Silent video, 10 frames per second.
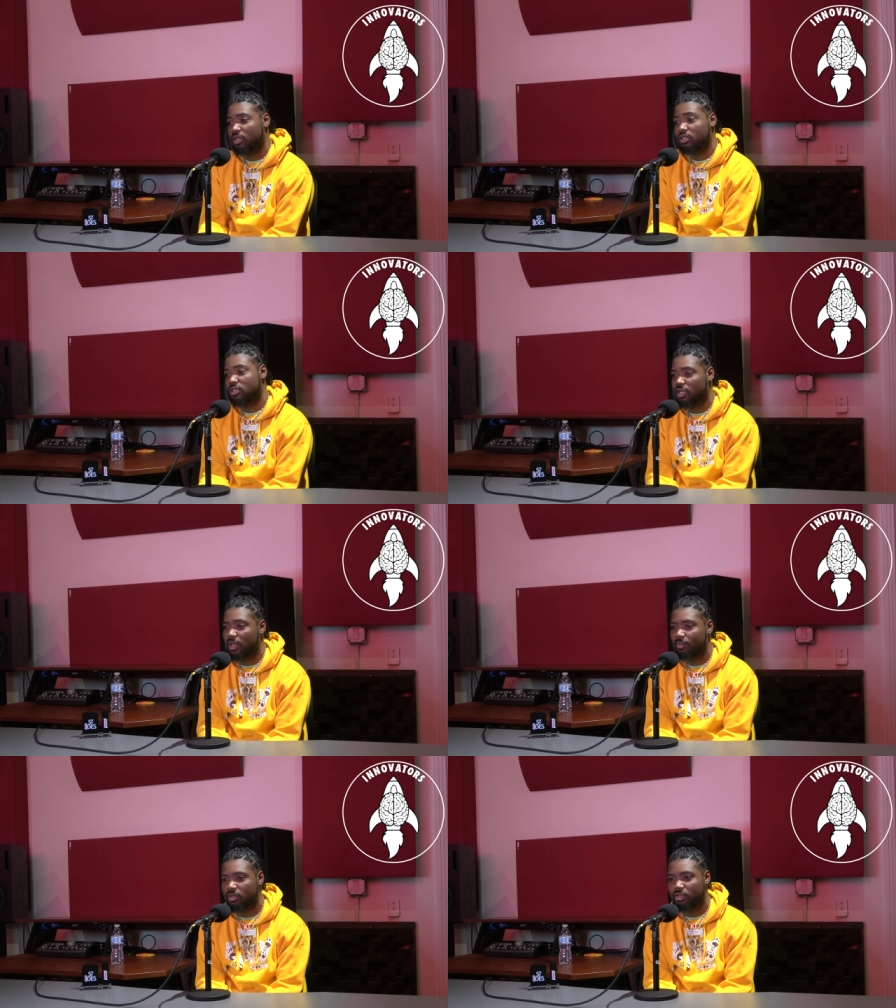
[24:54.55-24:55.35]
Like, "Shit, yeah.
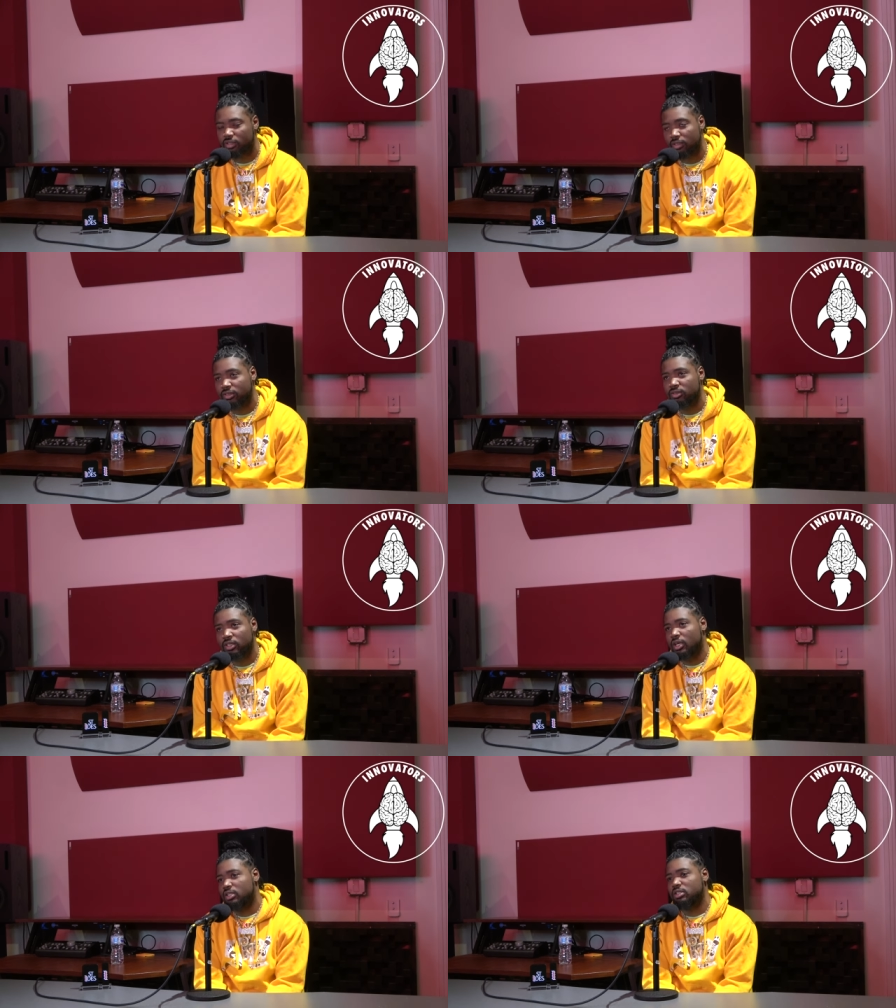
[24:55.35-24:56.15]
hop on,"
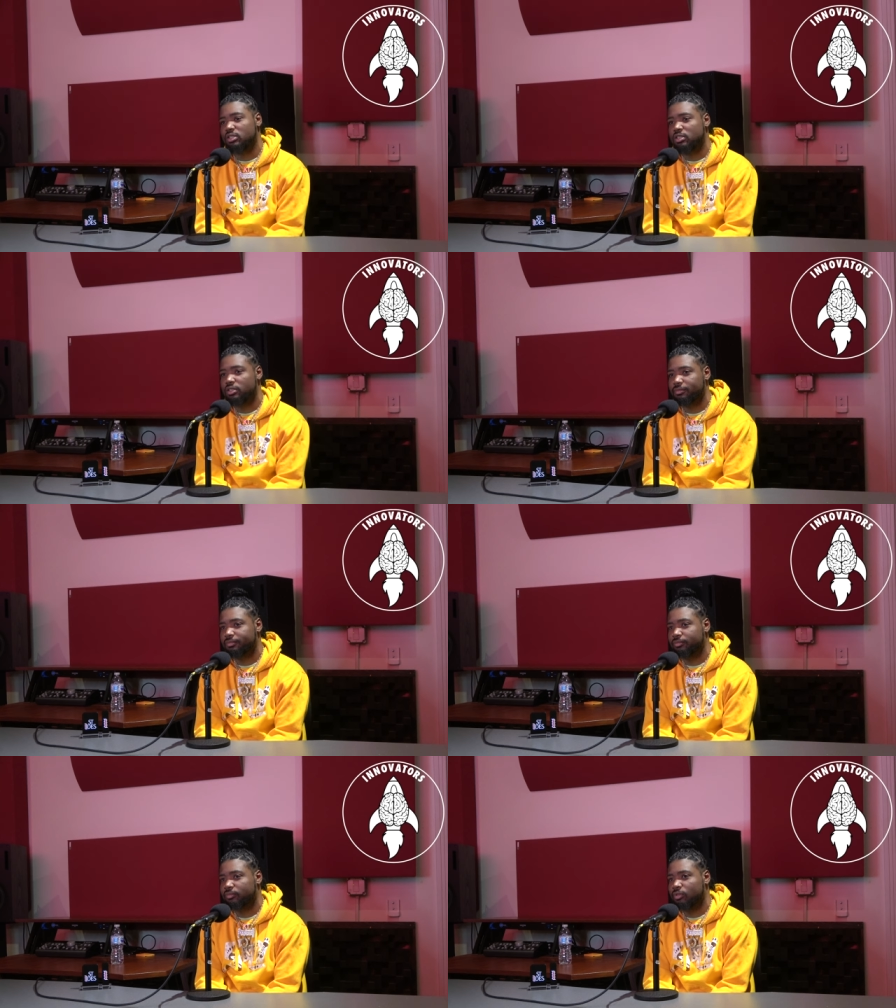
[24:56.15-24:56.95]
and I just
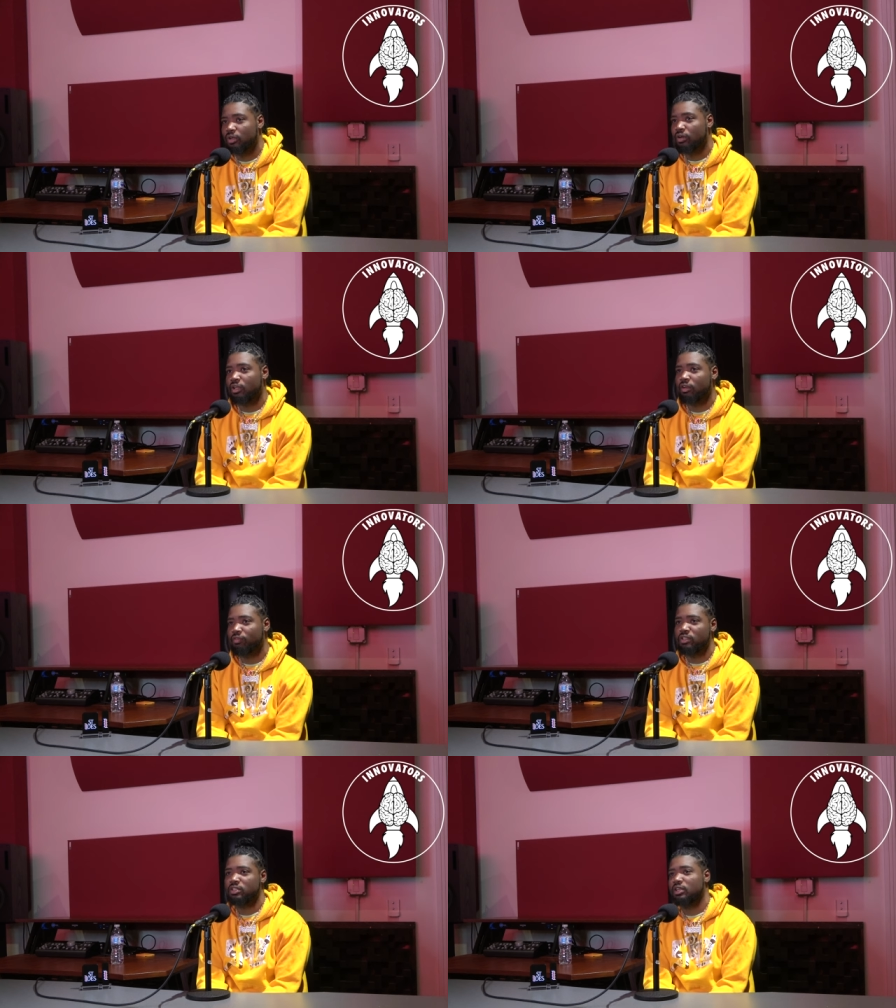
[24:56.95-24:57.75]
go in there and
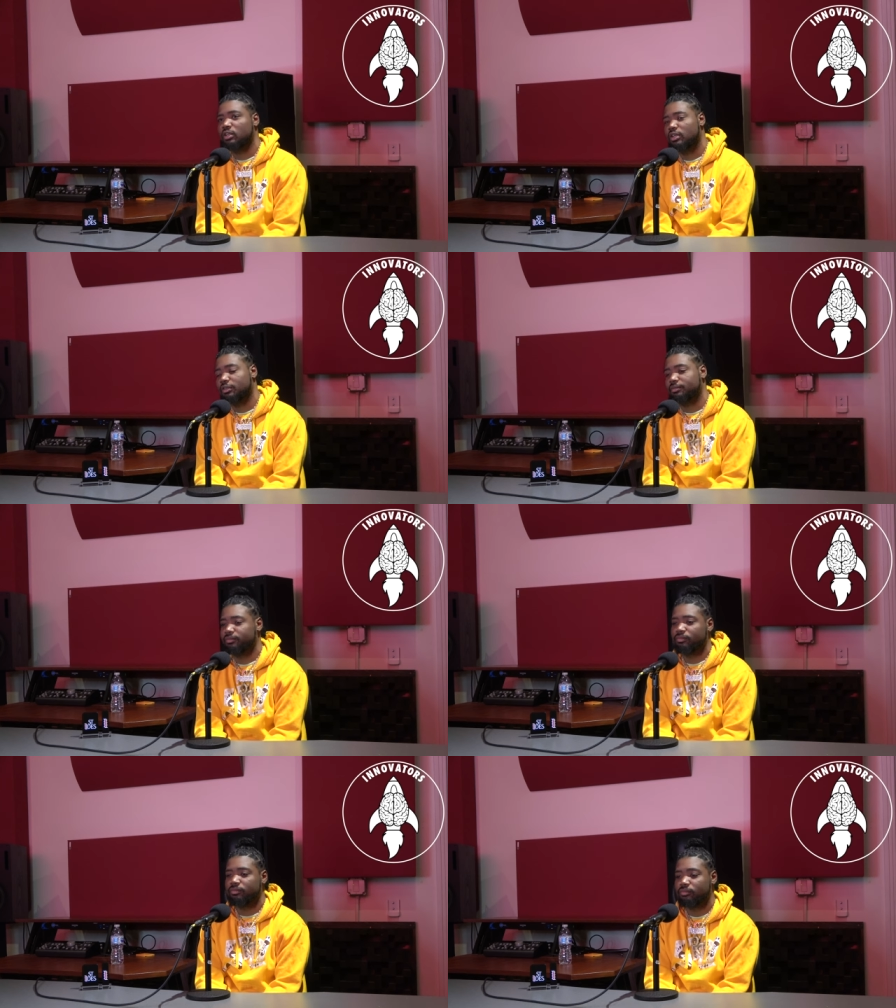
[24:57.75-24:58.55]
freestyle. Like,
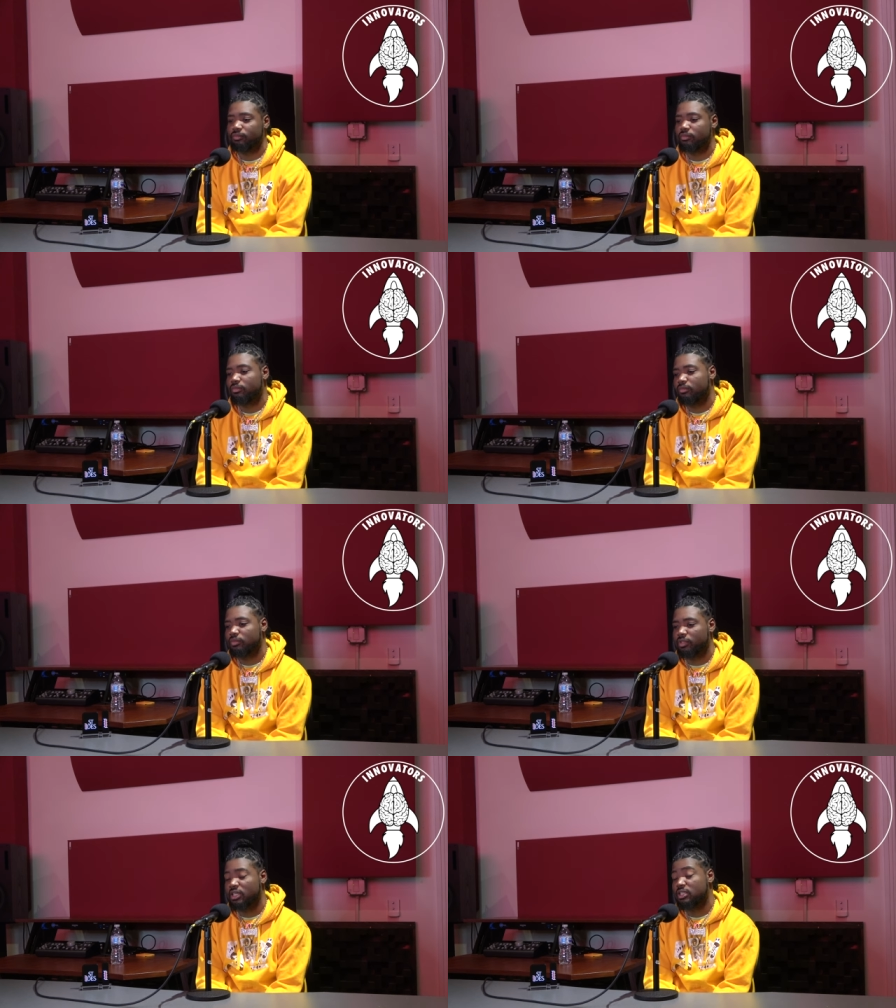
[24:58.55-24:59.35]

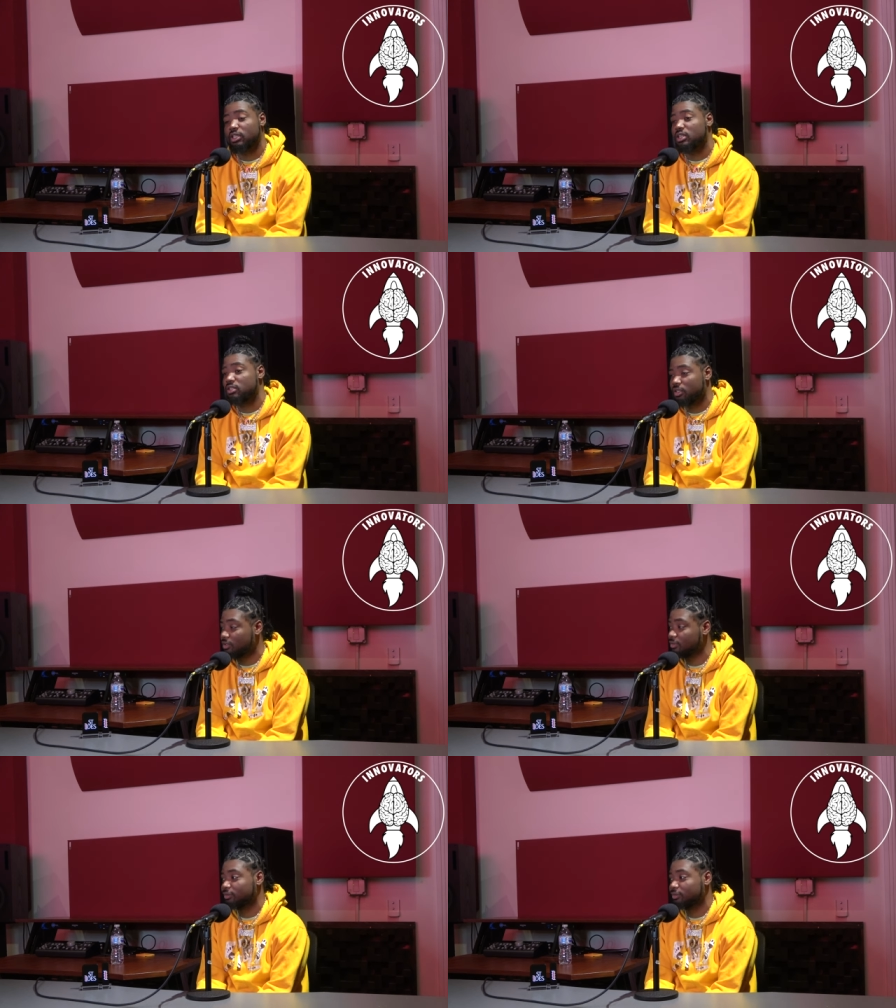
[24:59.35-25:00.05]
that shit easy.